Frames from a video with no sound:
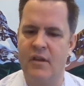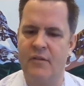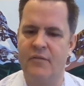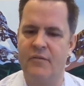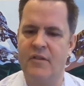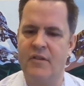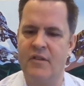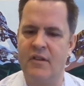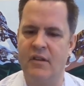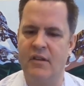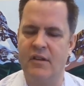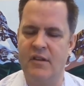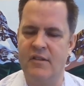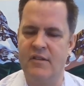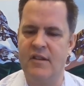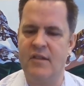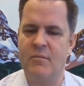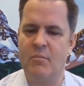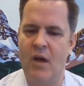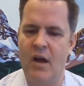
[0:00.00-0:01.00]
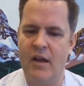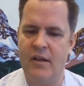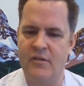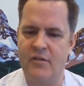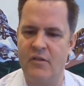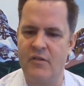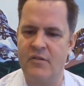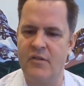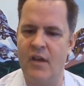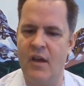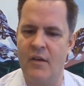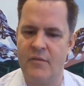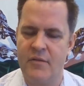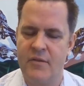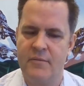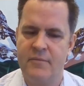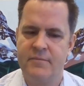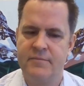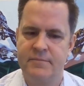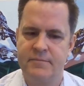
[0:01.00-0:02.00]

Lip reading: facilities, these mines ourselves.